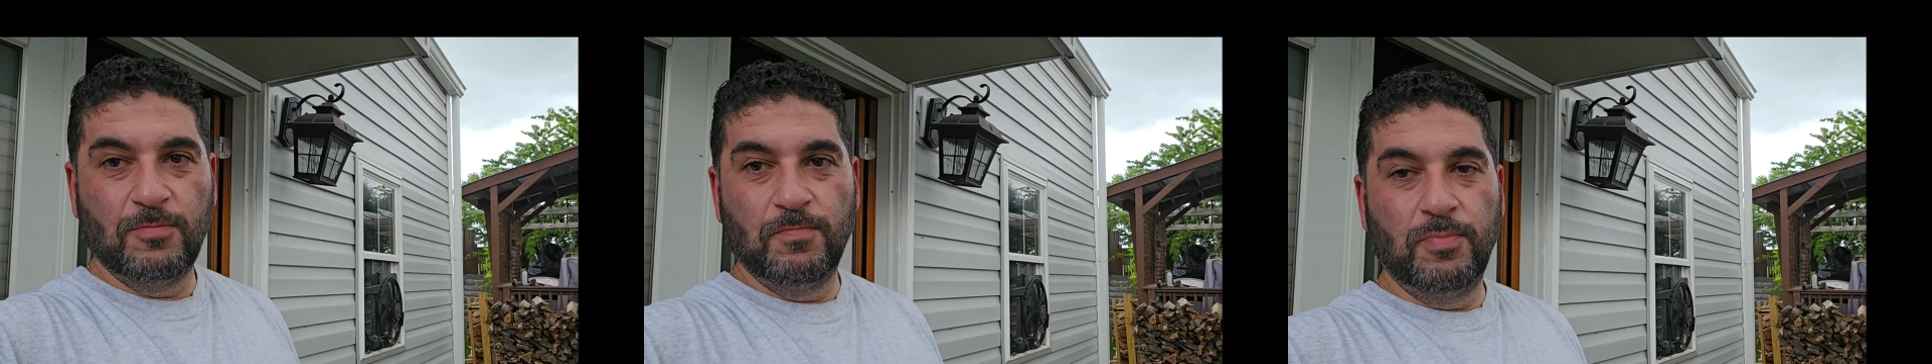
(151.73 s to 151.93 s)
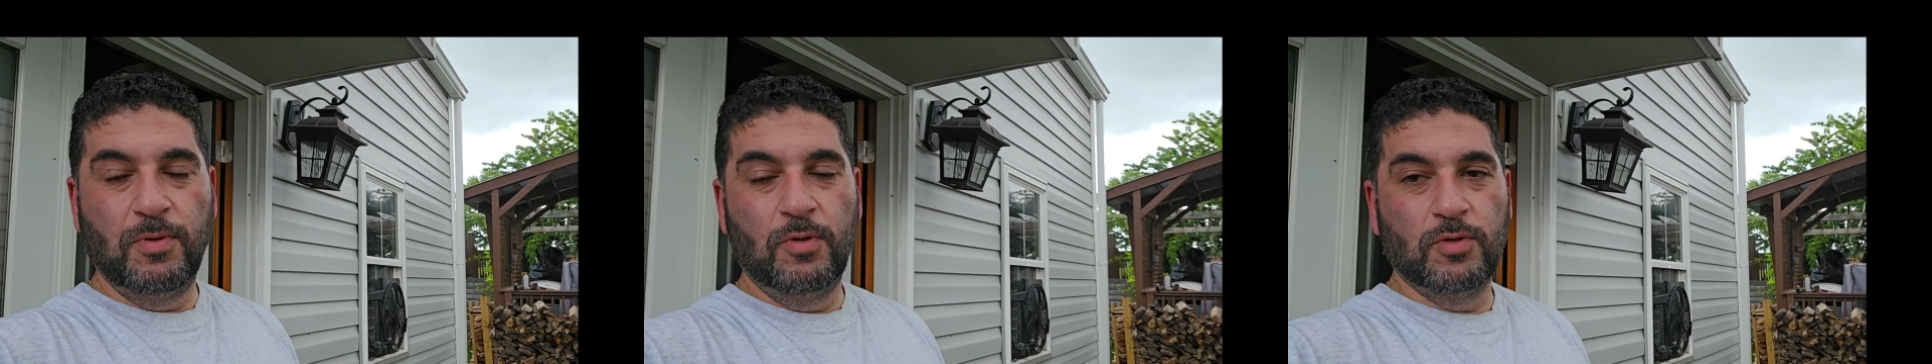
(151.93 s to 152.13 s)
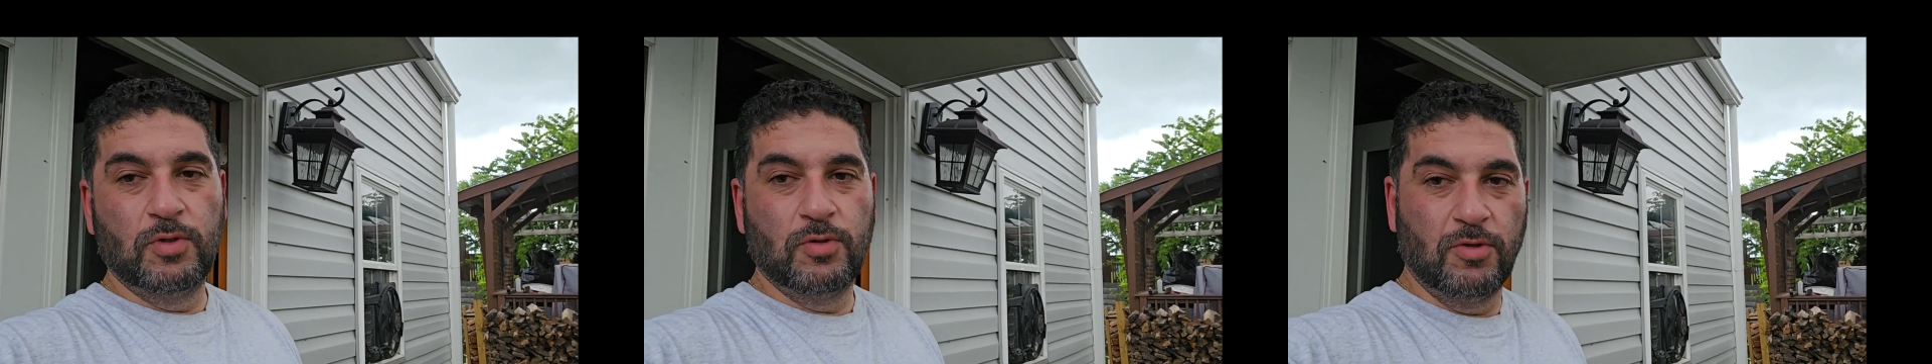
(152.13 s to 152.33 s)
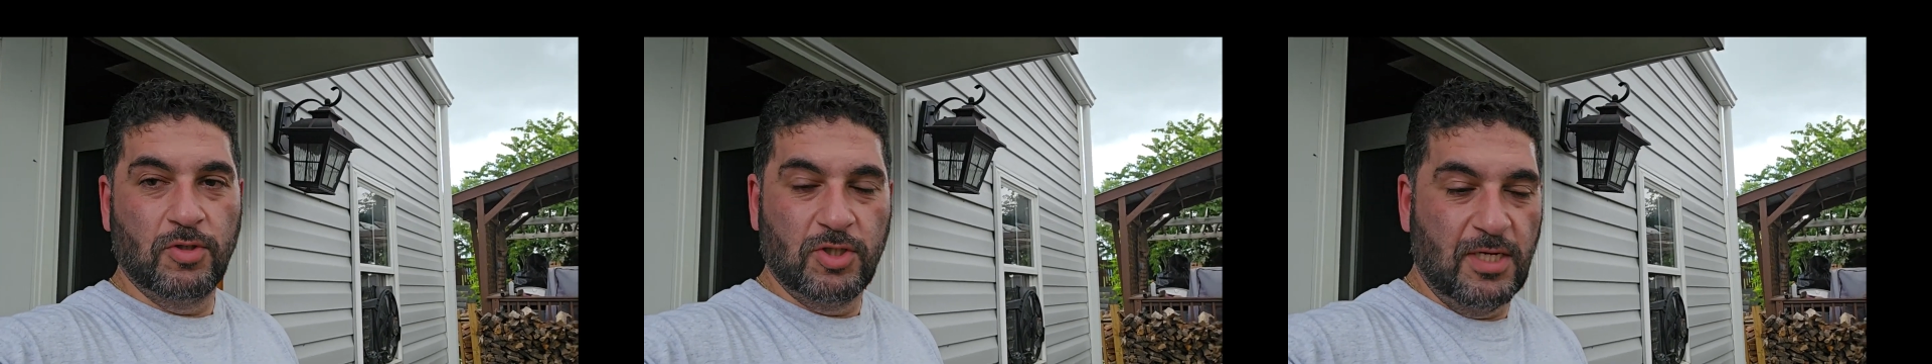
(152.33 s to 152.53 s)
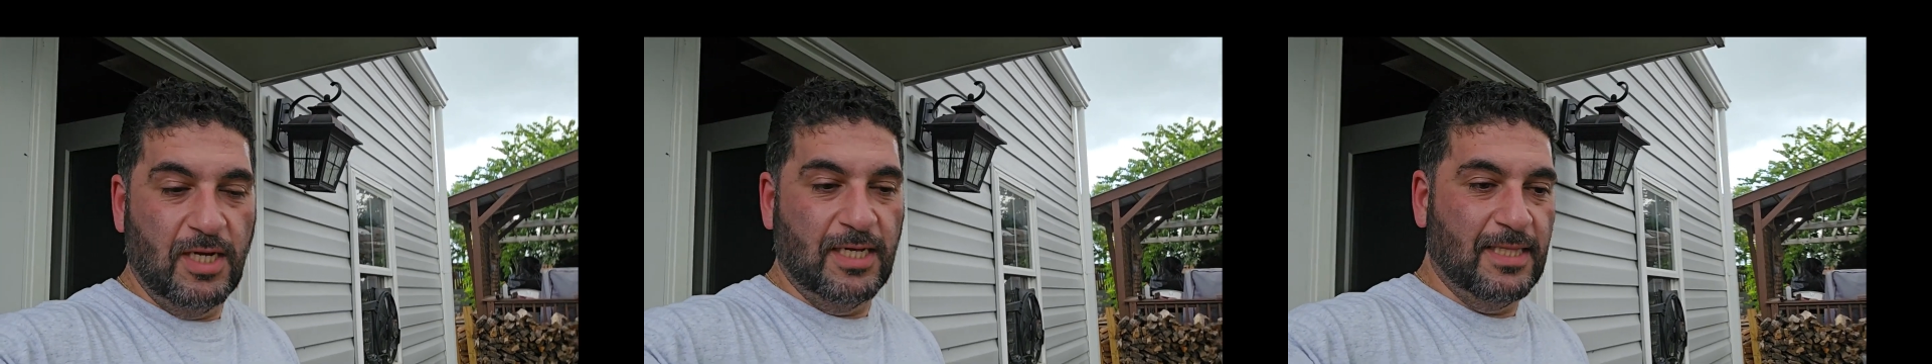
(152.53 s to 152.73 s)

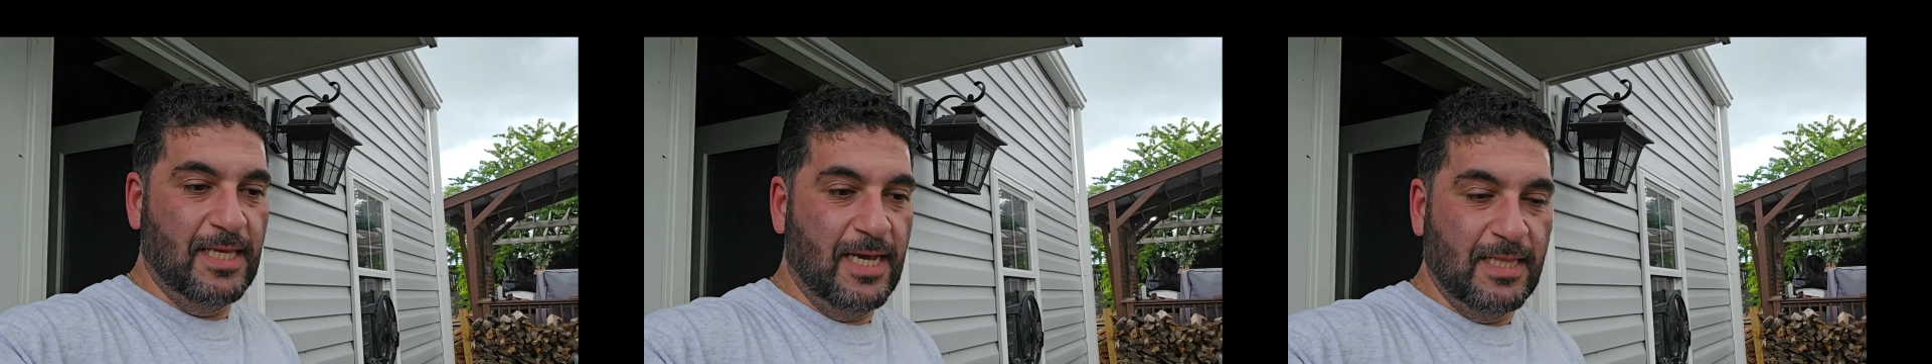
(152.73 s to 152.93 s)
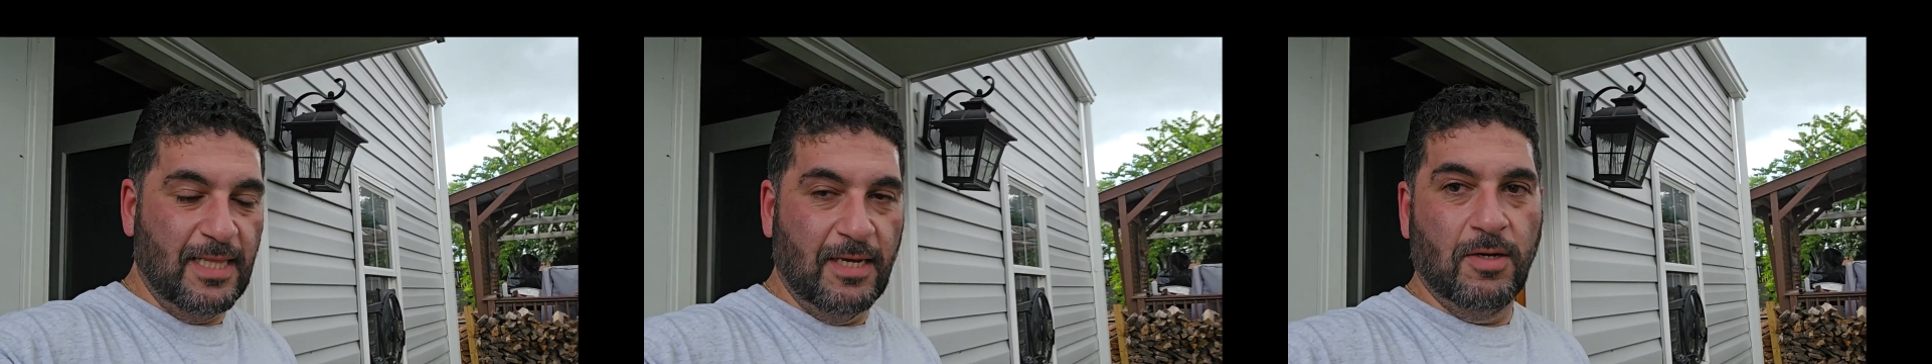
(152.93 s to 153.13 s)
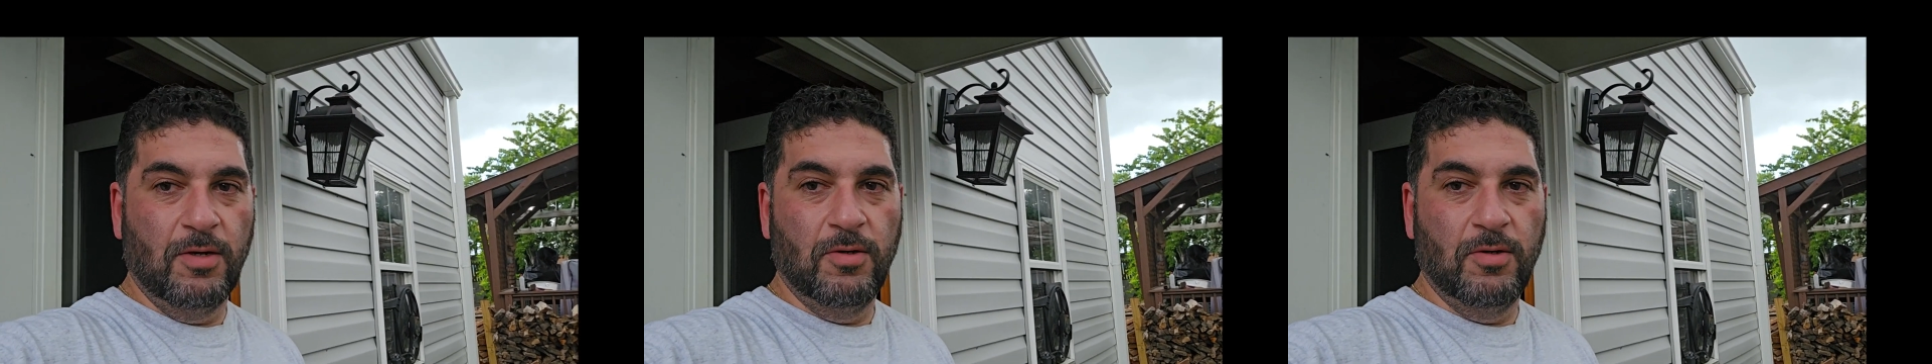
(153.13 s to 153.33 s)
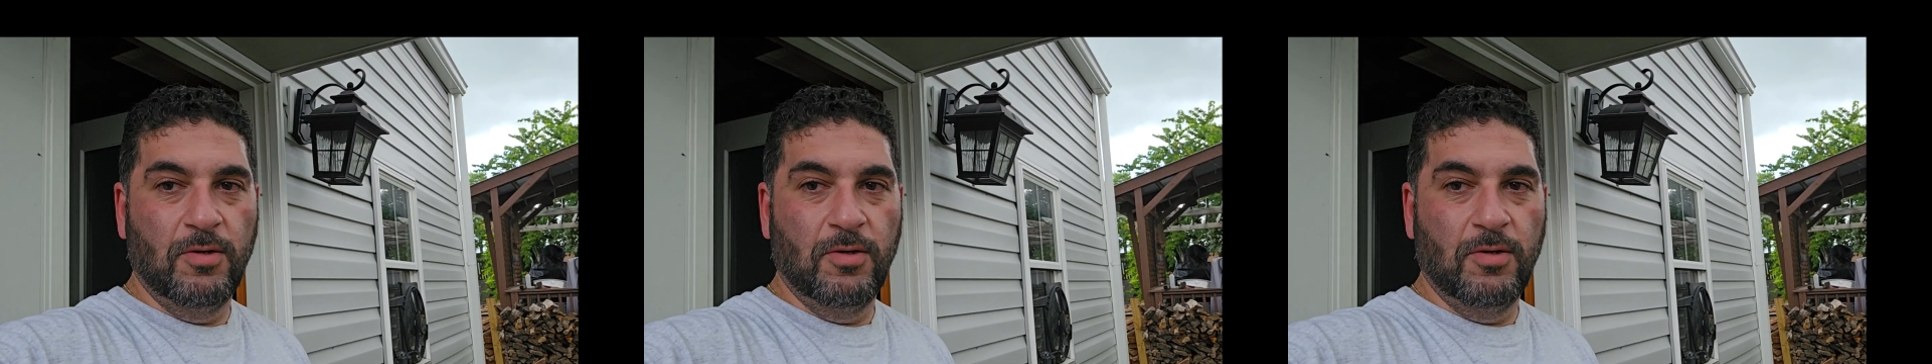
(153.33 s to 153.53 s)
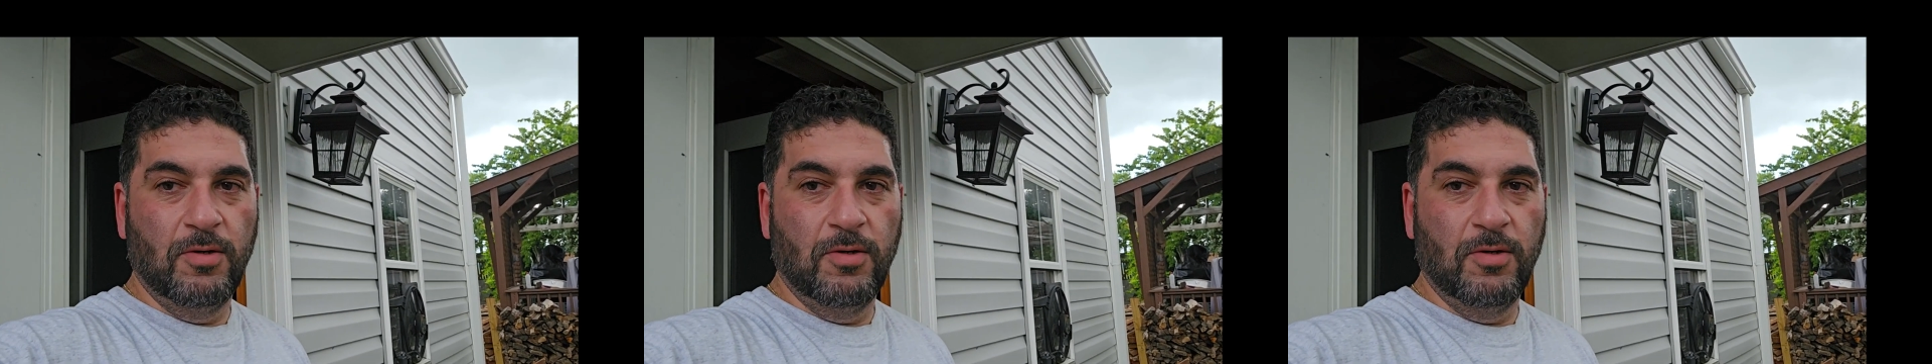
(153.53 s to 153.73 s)
blowtorch like that that hooks
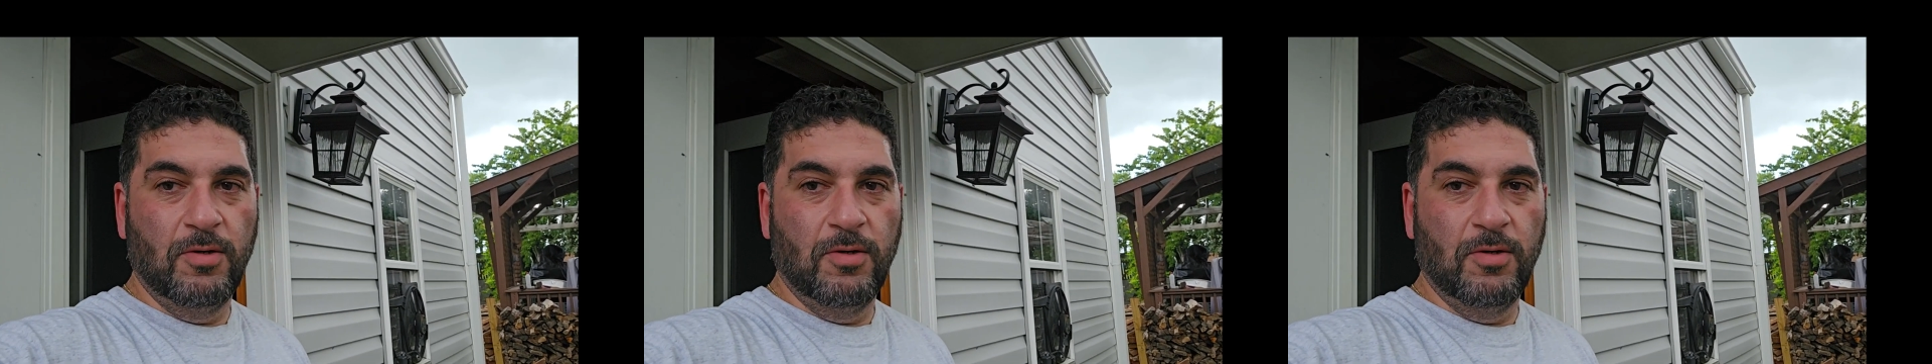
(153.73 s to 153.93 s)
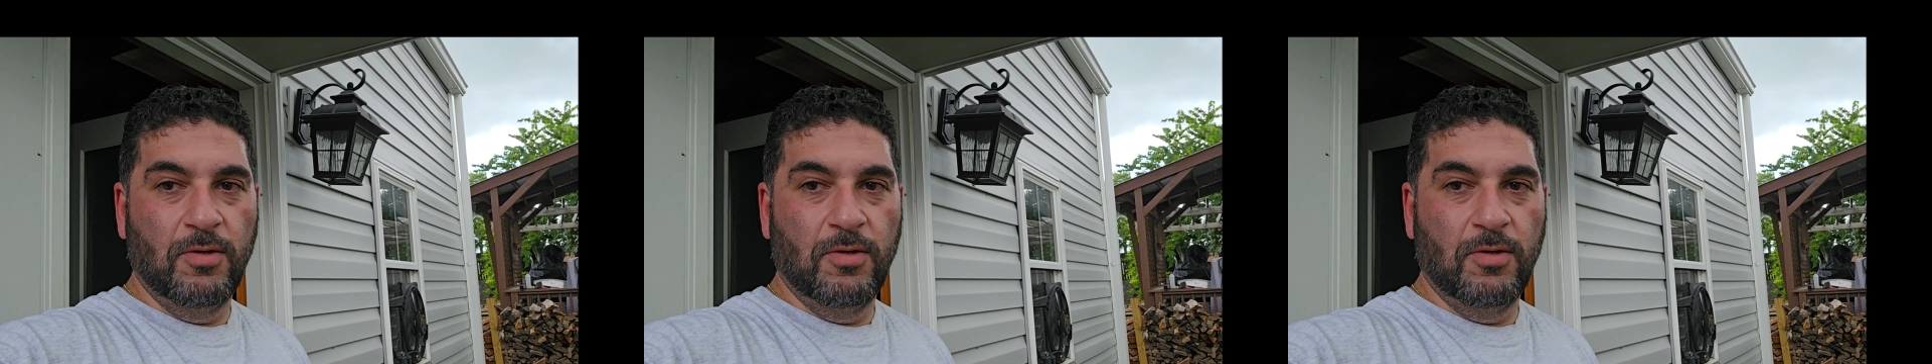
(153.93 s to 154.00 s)
up to a